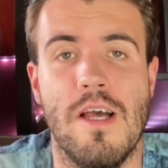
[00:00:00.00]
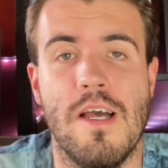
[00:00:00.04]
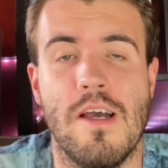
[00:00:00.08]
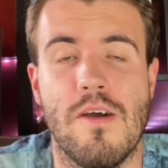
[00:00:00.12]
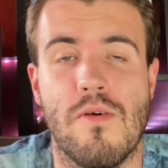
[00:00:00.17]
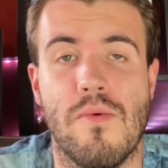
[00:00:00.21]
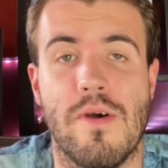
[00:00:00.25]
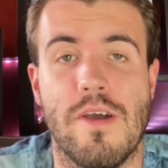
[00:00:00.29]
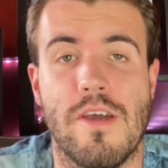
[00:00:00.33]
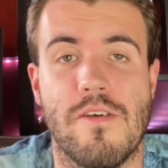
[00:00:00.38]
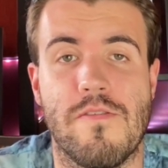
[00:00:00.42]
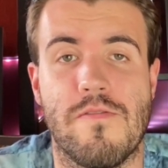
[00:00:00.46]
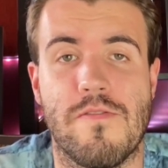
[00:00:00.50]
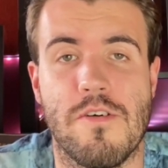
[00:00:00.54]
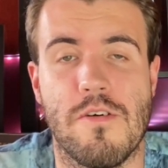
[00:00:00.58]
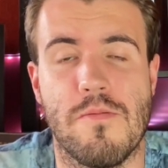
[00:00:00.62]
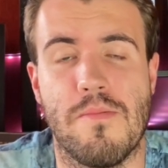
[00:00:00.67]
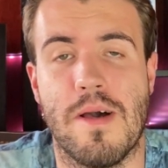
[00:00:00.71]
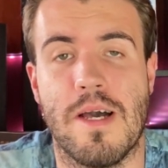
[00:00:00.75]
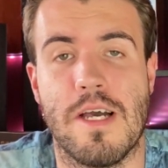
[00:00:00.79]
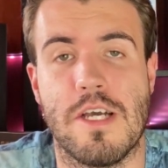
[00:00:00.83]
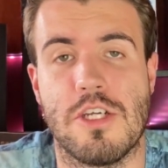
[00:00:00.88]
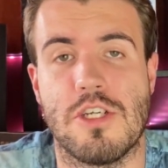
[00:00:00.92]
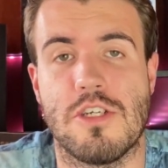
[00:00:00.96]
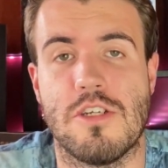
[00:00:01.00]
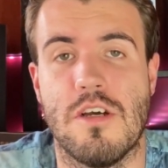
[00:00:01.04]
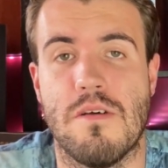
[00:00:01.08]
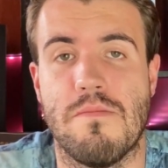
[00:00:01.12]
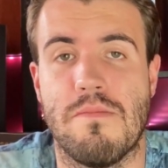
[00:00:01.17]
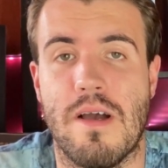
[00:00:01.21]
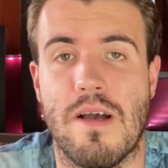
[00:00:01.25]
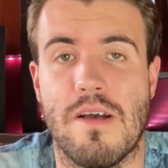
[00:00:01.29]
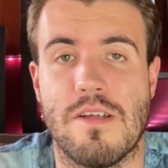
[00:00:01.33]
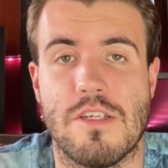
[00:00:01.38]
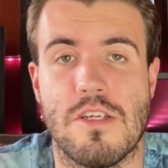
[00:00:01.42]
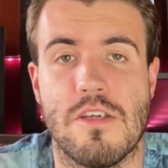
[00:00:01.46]
where you feel passionate
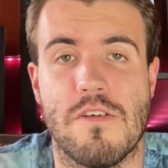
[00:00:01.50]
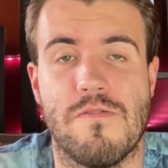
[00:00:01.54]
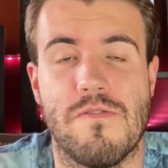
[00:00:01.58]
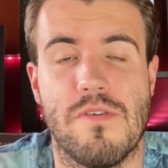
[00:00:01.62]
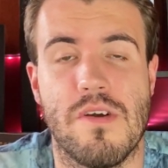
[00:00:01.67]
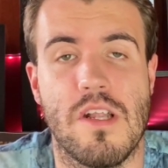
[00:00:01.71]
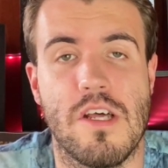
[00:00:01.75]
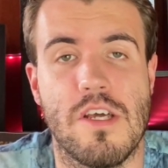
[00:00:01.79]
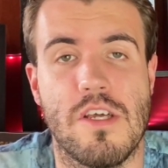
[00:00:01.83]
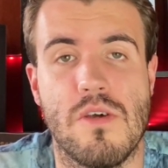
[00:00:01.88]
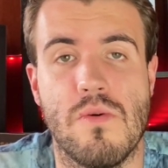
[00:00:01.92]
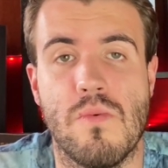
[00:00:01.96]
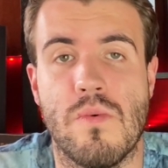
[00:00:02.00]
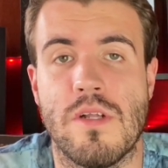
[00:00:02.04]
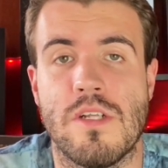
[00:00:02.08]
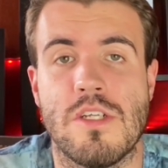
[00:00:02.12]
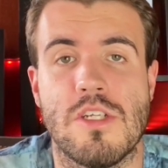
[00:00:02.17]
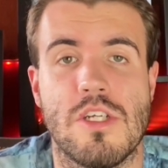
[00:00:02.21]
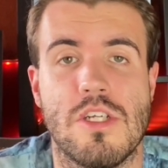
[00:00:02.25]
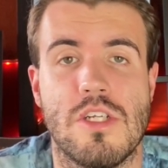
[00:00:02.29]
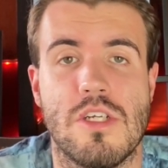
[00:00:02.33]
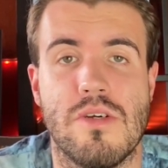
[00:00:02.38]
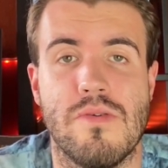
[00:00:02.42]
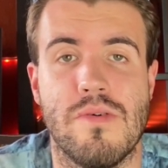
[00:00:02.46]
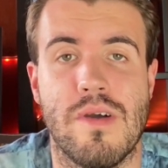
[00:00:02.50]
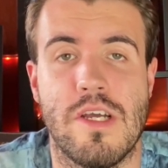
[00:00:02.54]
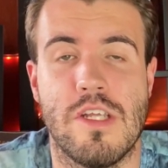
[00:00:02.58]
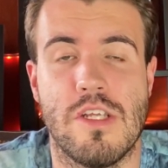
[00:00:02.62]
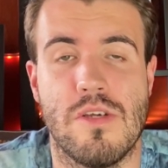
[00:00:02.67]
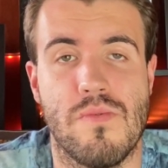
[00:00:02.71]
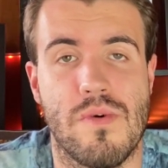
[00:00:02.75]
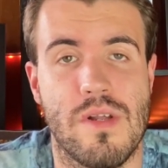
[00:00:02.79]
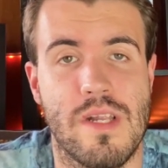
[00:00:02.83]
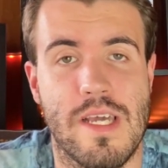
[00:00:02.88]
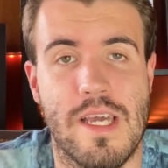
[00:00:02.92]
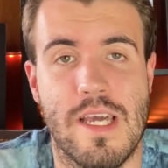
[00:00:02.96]
about it, you feel like you want to do it and you
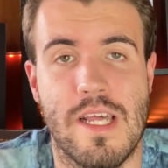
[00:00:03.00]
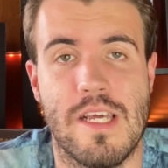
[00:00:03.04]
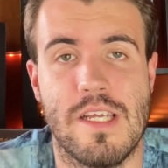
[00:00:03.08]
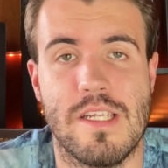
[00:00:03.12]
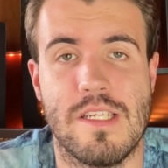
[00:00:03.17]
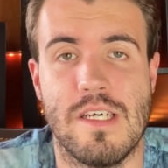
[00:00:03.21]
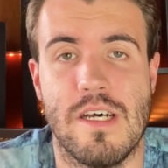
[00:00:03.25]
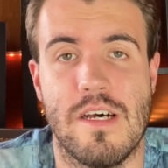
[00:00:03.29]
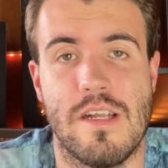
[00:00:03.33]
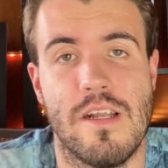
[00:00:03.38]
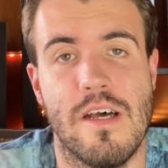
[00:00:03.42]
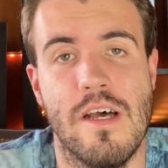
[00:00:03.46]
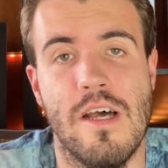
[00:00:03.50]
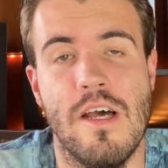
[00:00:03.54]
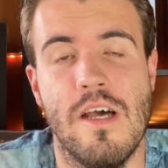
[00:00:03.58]
want to get it done.